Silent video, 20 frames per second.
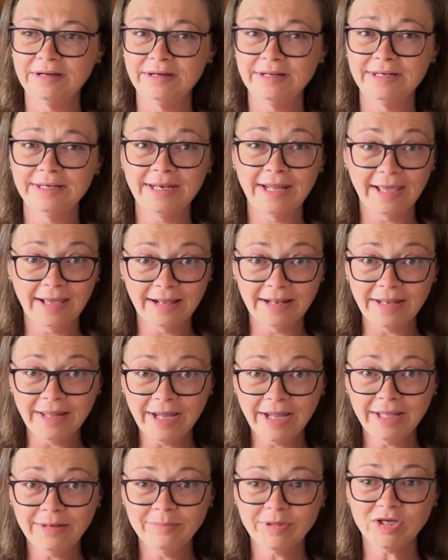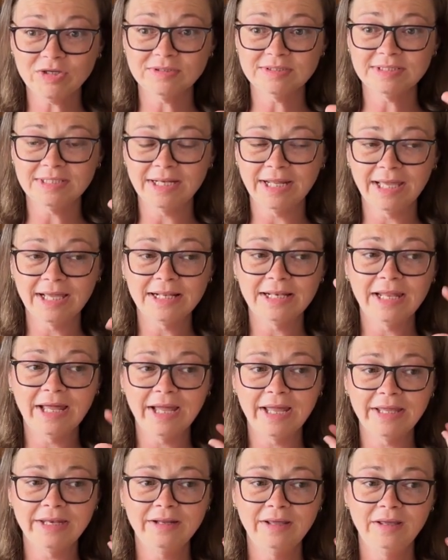neckline, because
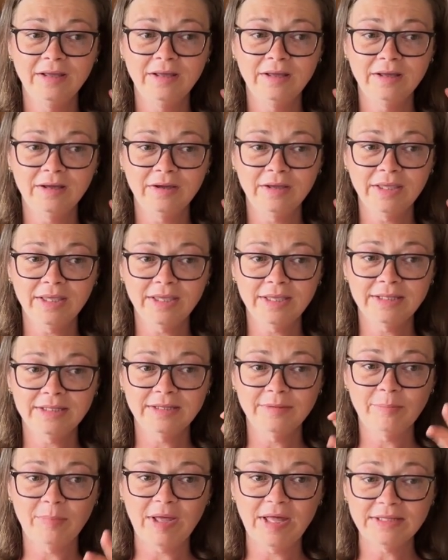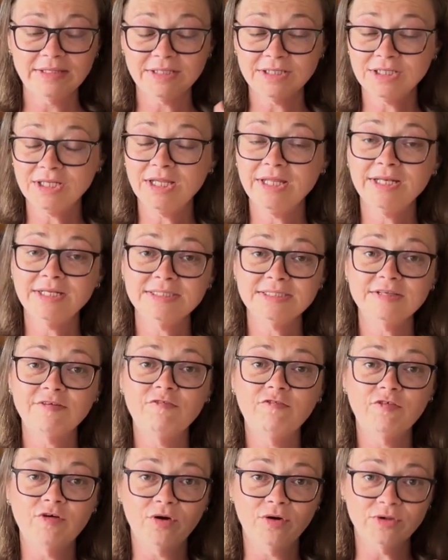neckline in the pattern, it is a
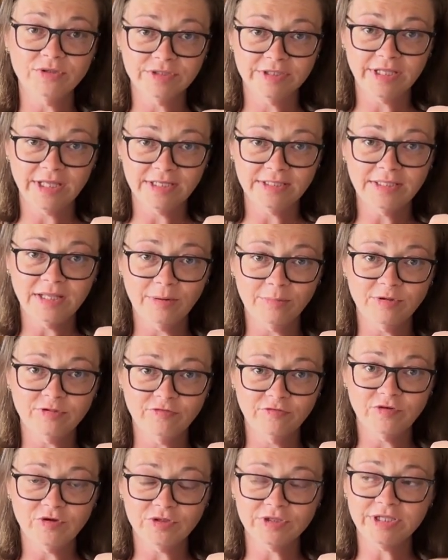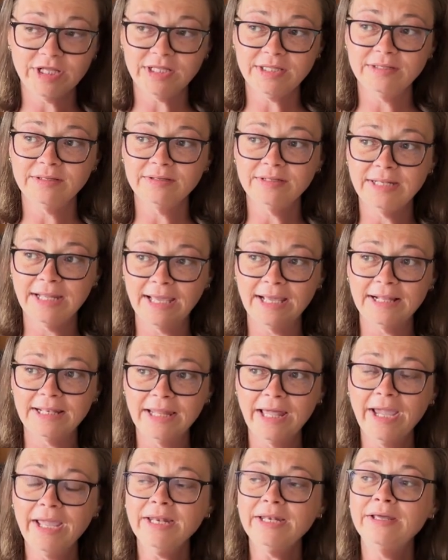folded, double folded
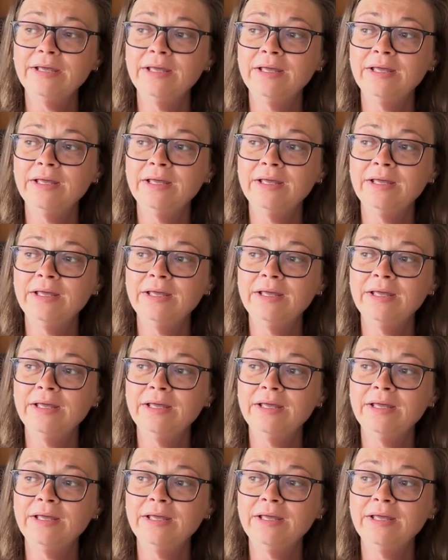neckline.